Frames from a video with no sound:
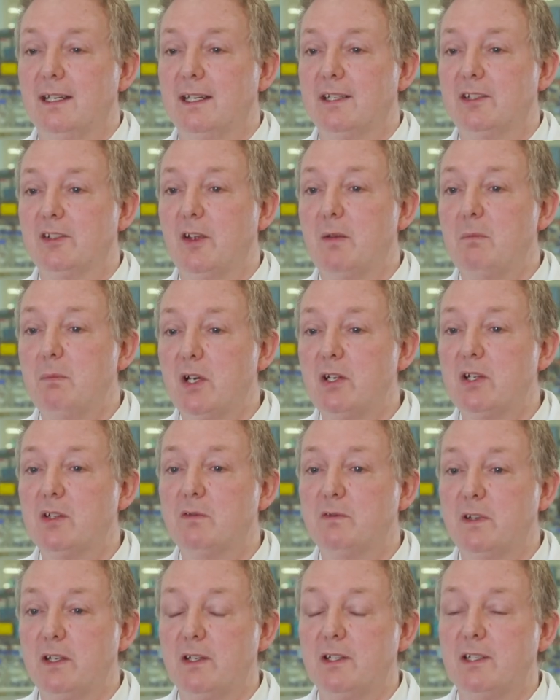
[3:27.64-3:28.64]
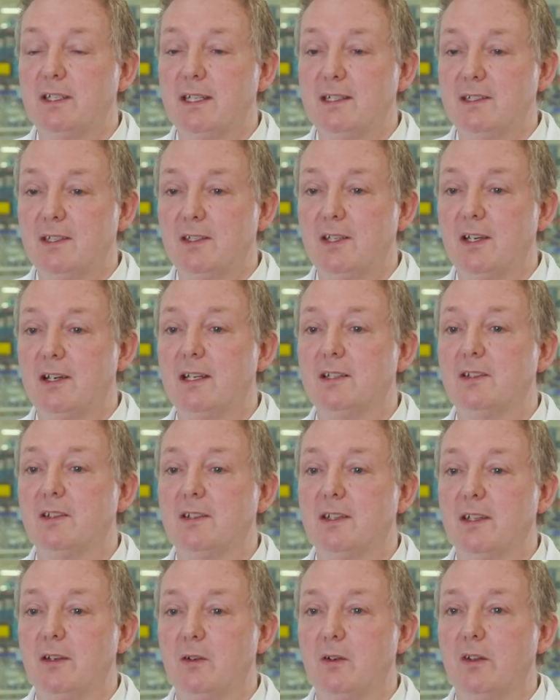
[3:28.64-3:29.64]
So most
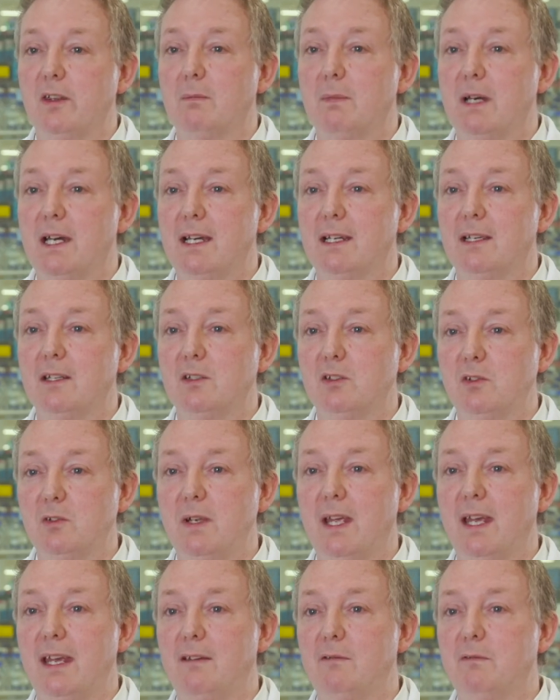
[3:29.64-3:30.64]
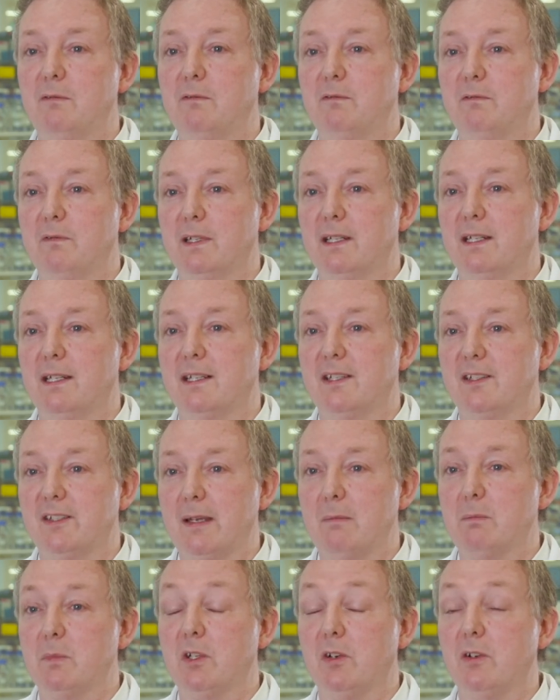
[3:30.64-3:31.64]
photosensitizers that are on the market do have
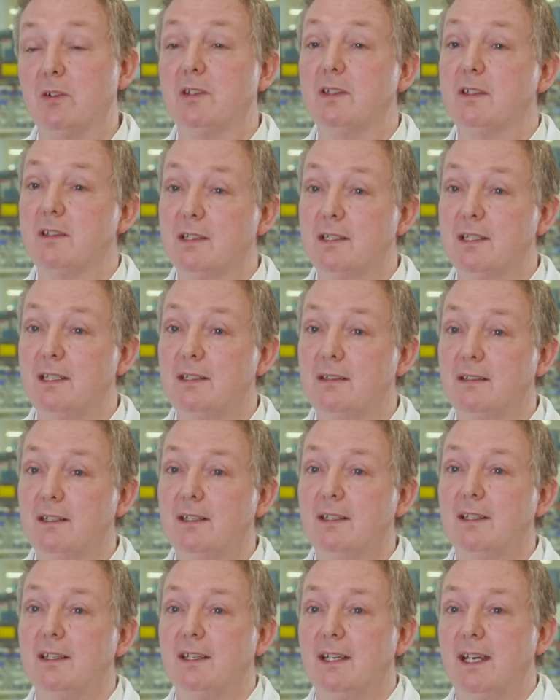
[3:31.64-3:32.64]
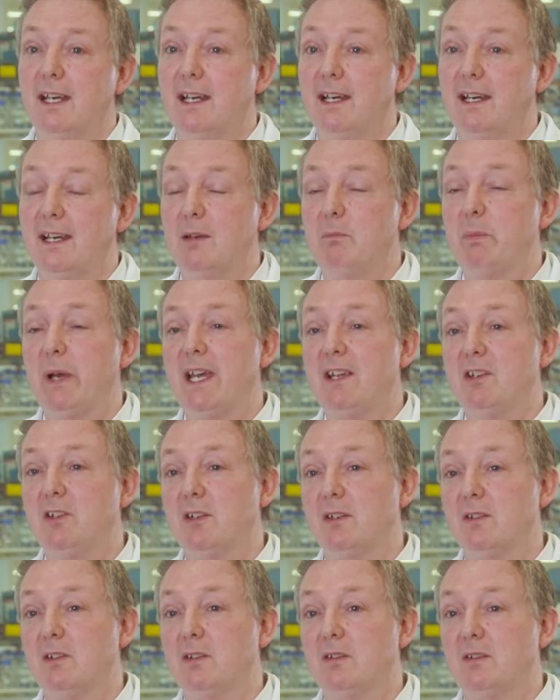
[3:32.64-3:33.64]
some toxicity, and
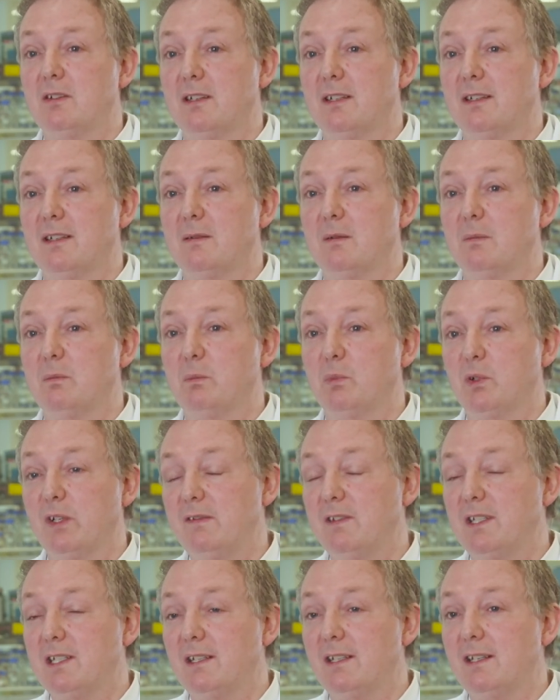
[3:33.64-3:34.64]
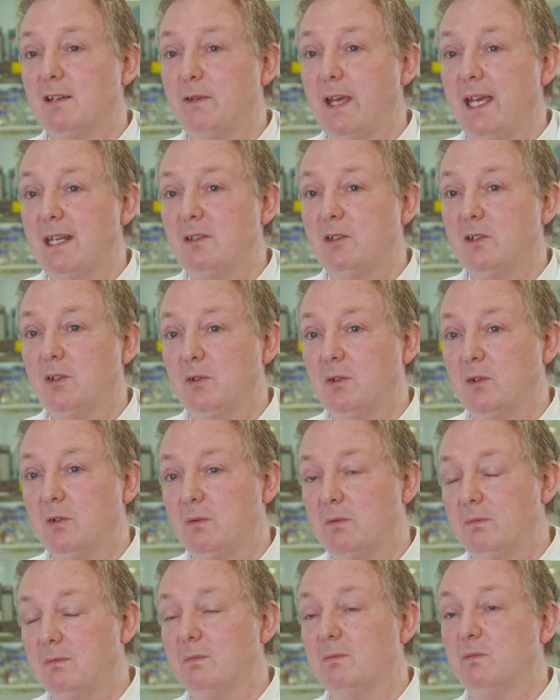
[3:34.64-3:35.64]
patients previously have had
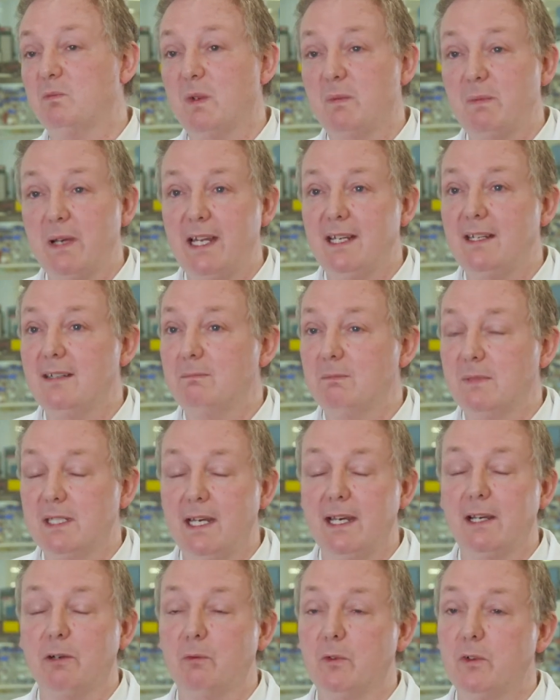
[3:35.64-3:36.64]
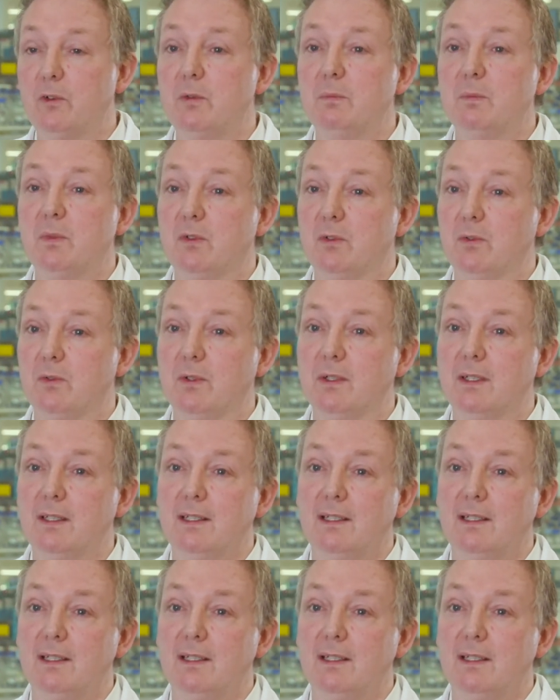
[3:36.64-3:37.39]
to remain in dark rooms or